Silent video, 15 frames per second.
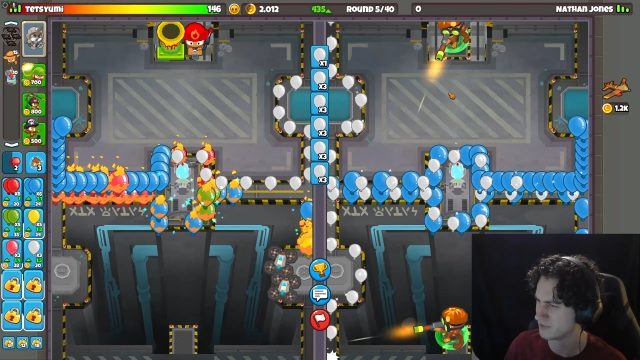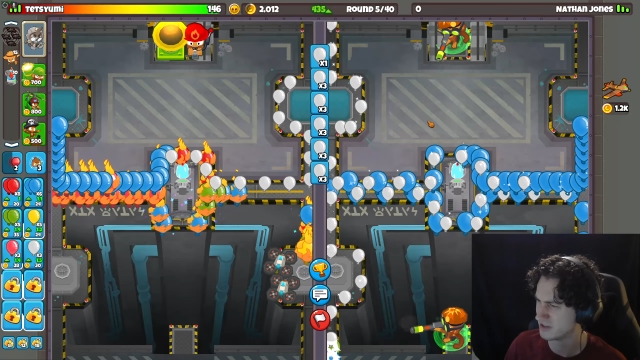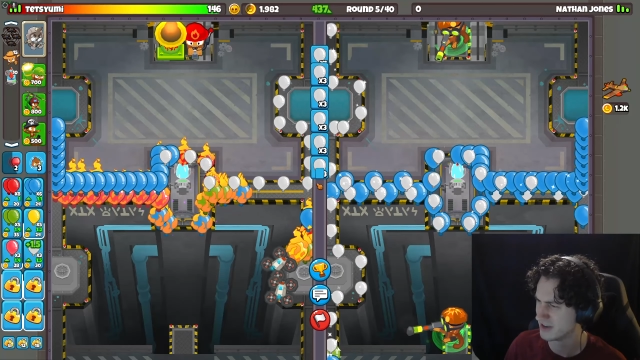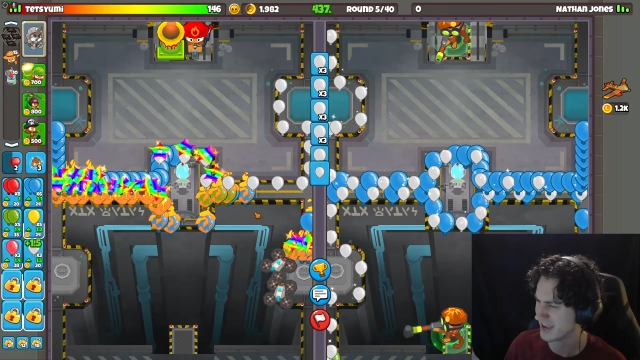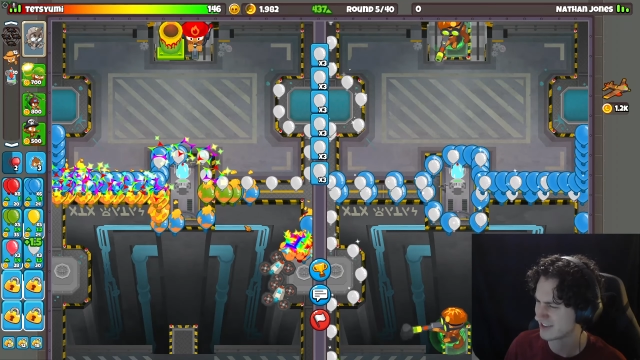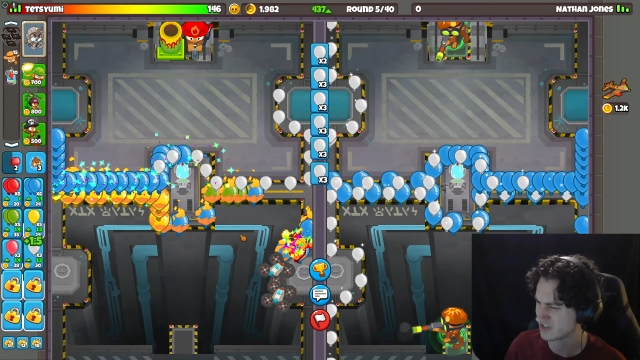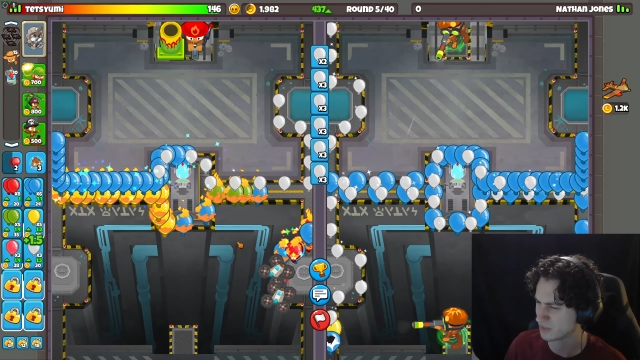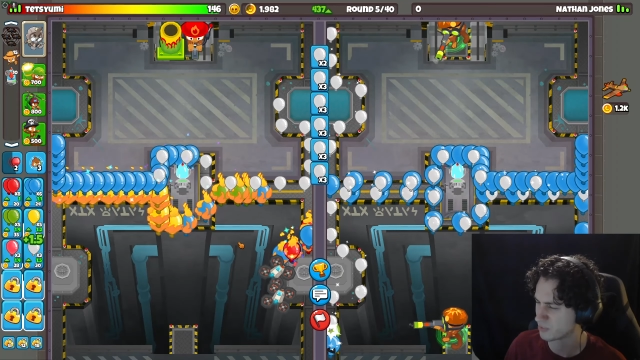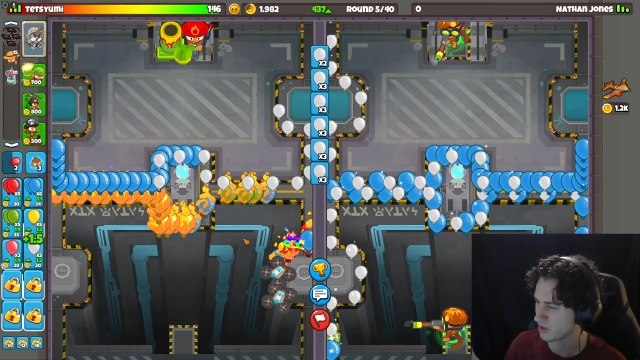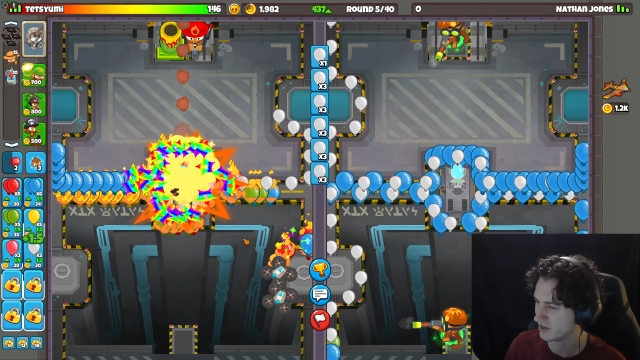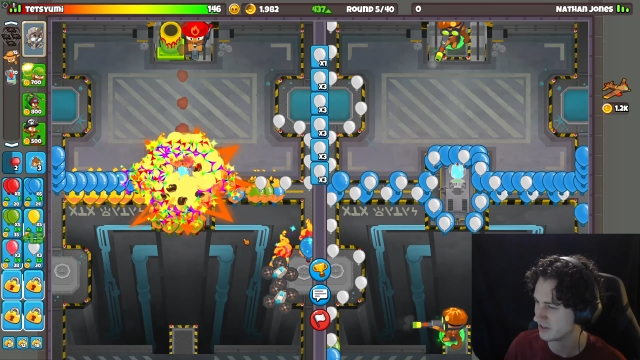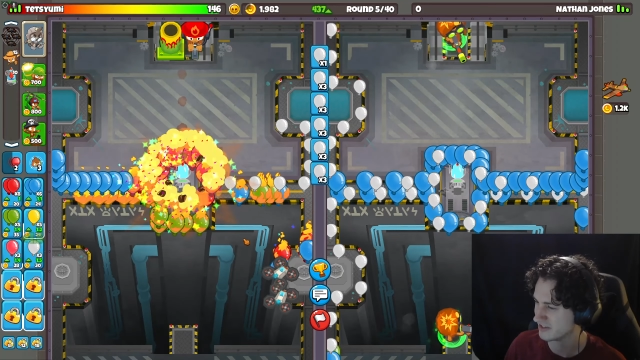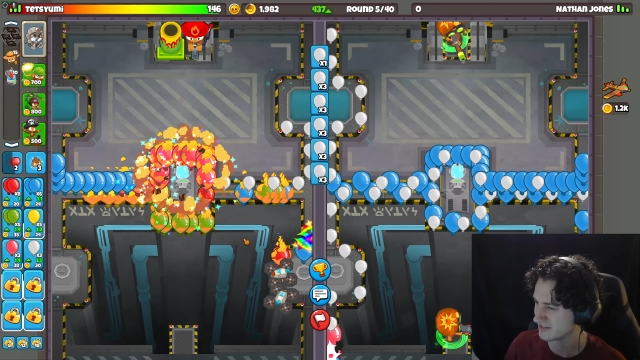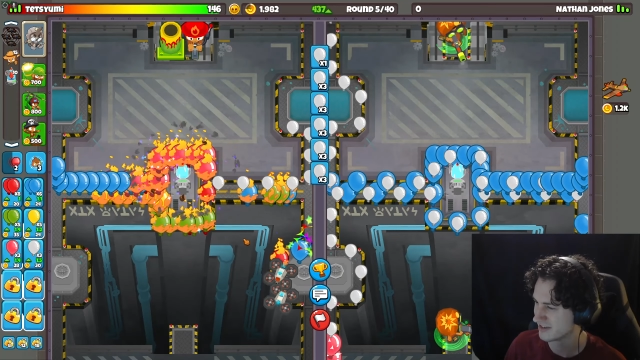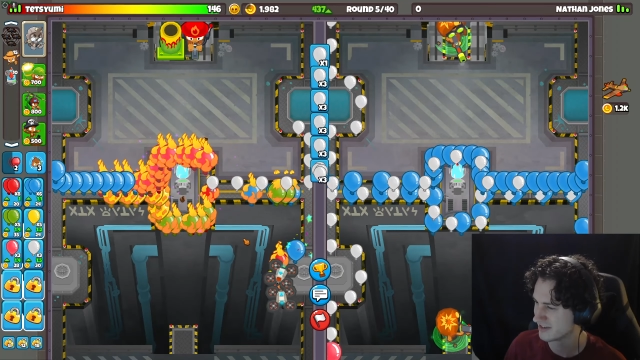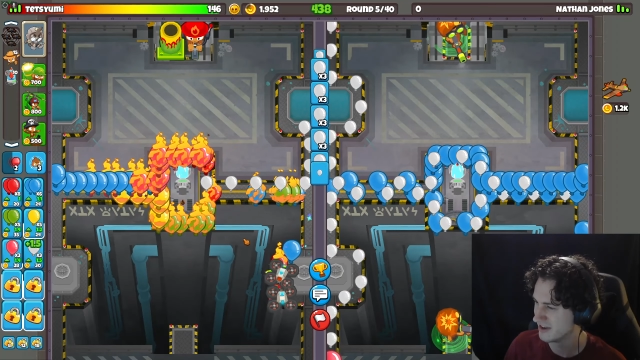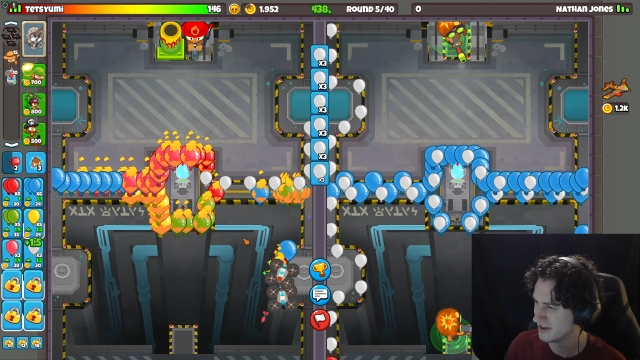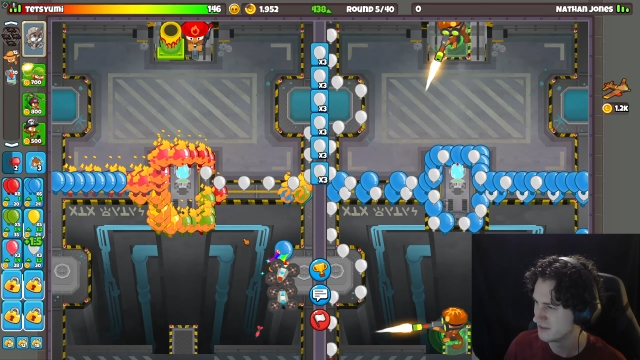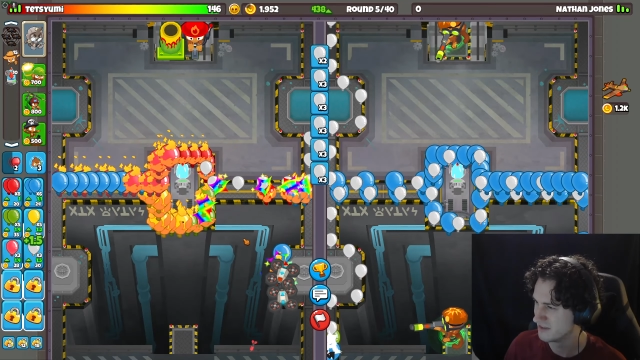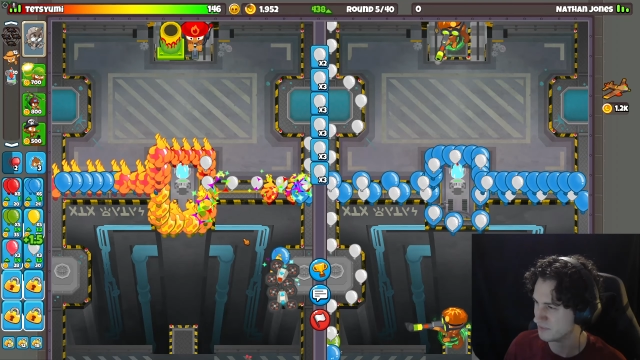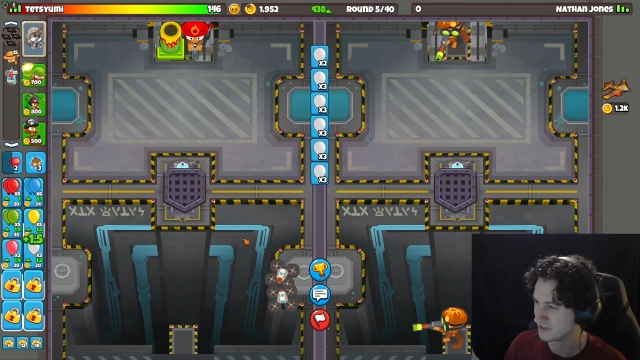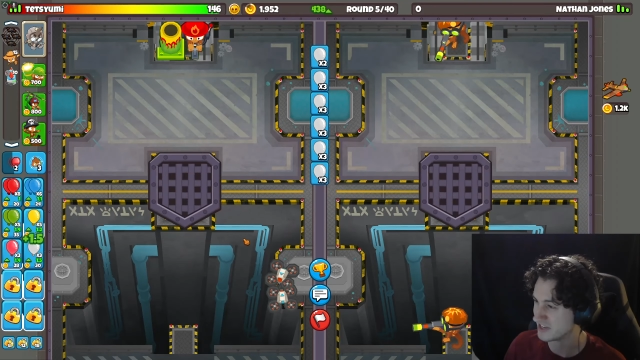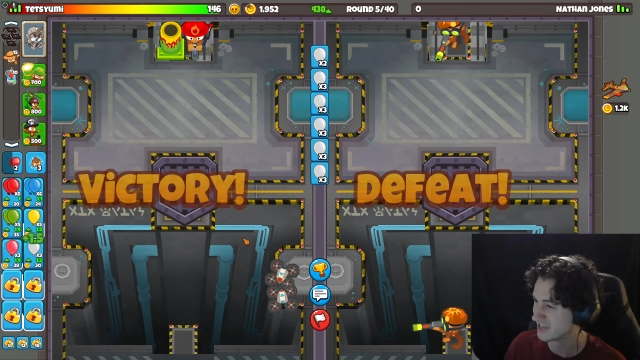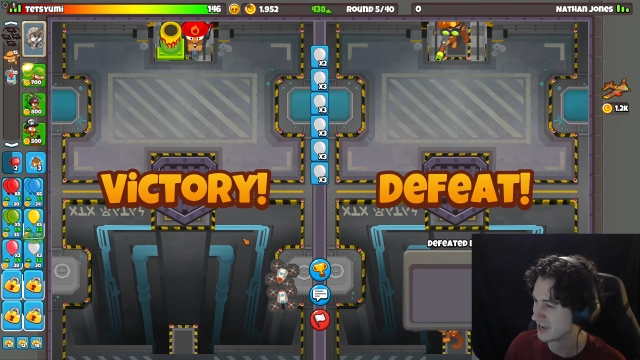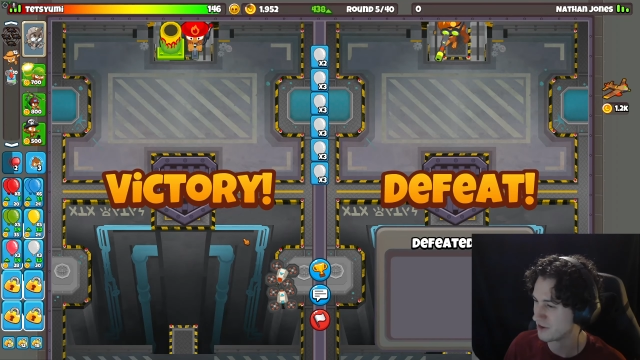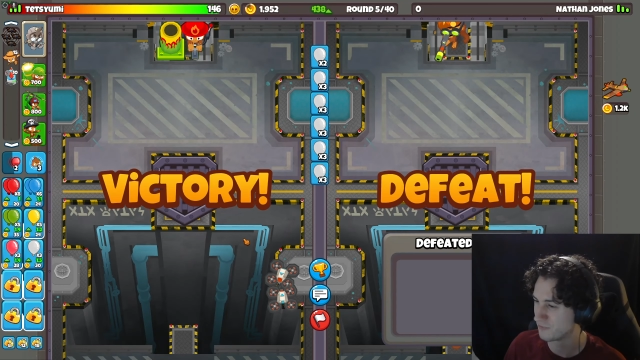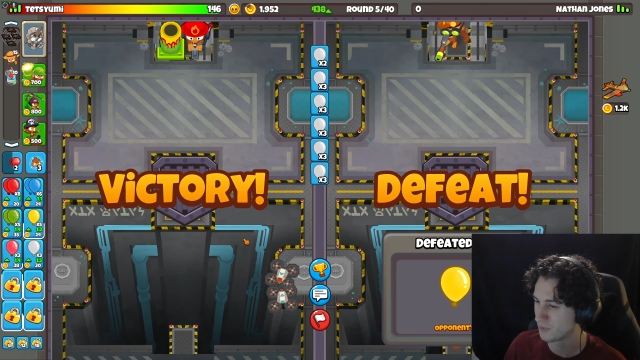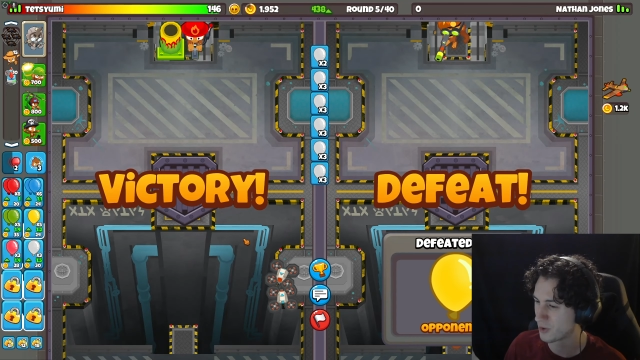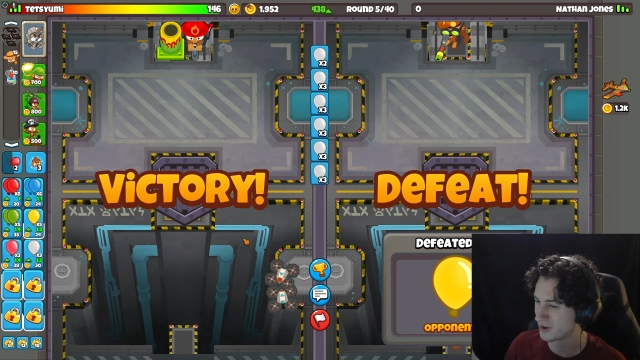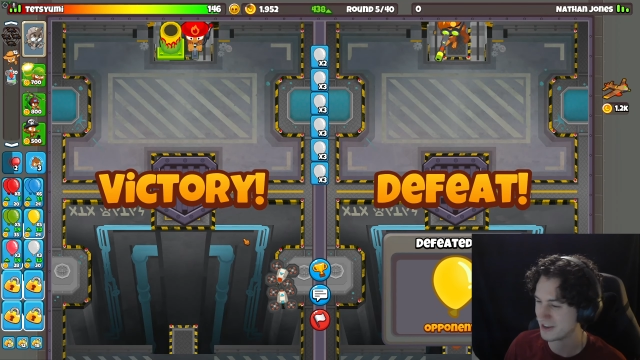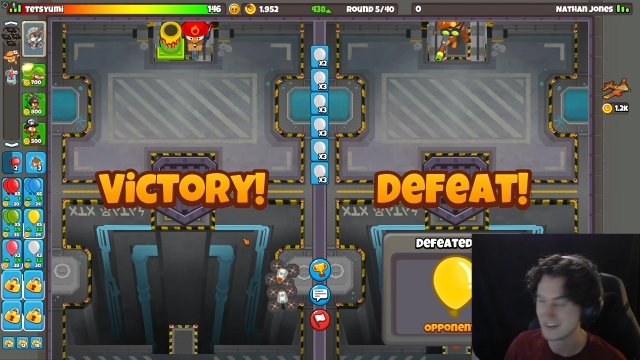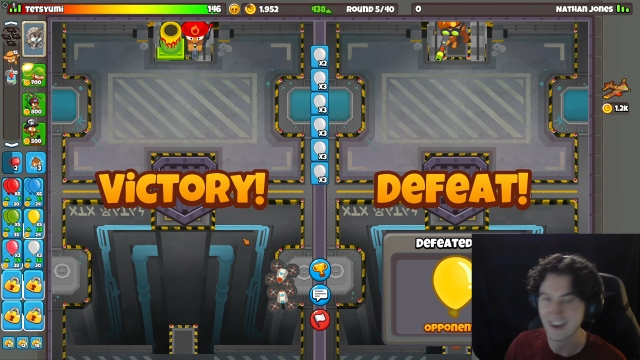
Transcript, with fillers: the next upgrade is, but he can't afford it.